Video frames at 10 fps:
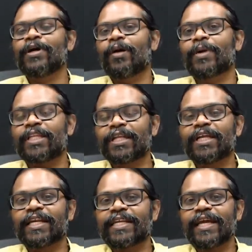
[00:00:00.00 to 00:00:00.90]
but then
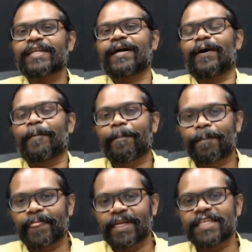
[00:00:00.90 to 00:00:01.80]
the data
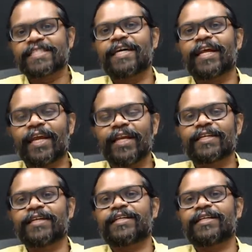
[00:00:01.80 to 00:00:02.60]
that is generated,